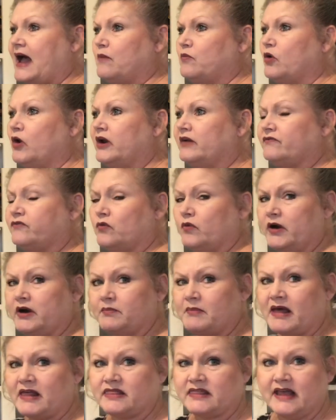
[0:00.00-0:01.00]
one
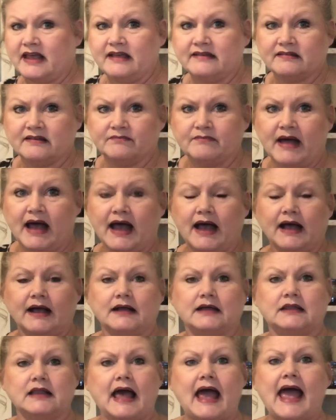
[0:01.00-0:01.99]
of my things of my
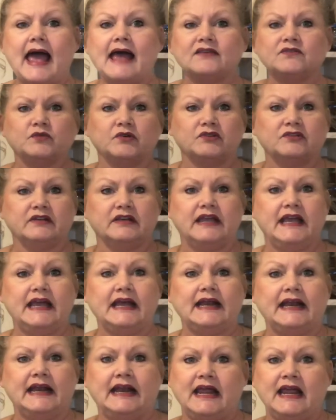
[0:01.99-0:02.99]
class was to
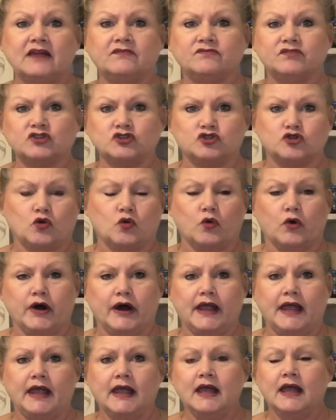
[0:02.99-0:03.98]
get an
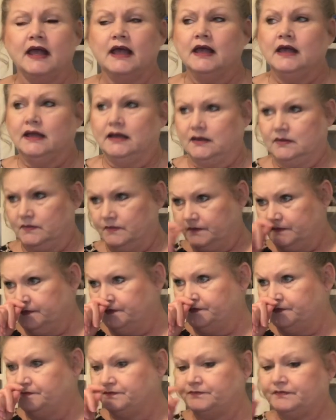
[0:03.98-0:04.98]
inventory
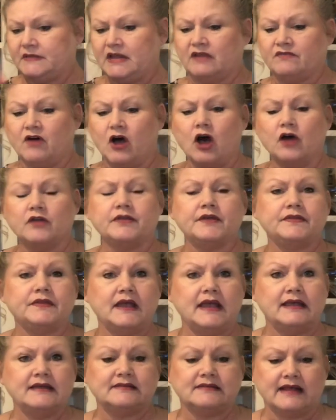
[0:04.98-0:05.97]
of all the
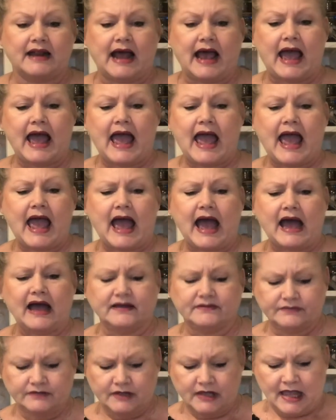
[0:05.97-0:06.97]
things that I
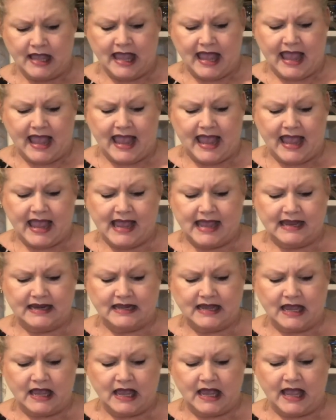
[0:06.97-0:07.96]
have, and
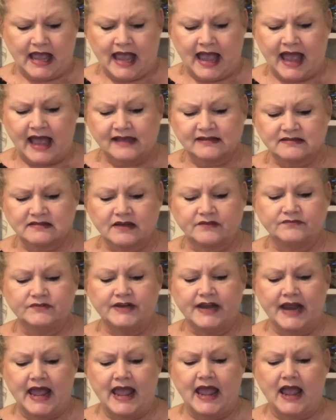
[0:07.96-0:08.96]
as of
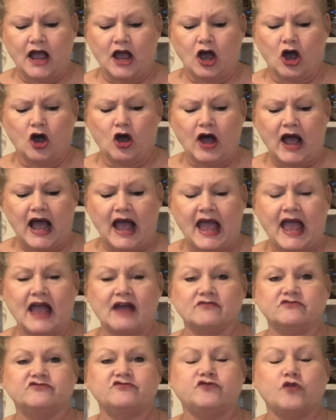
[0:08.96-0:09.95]
now, I
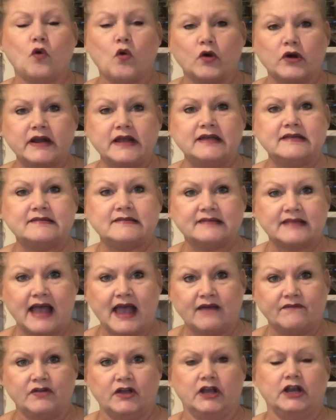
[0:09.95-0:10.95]
have
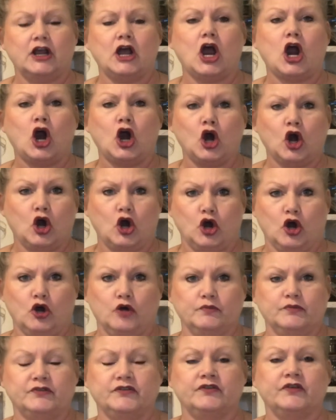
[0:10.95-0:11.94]
47
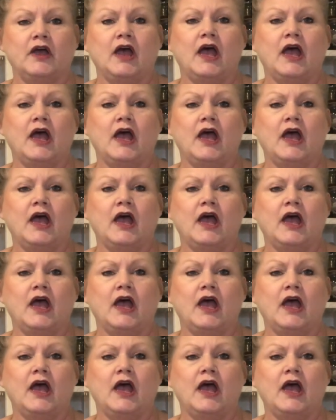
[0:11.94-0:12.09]
herbs,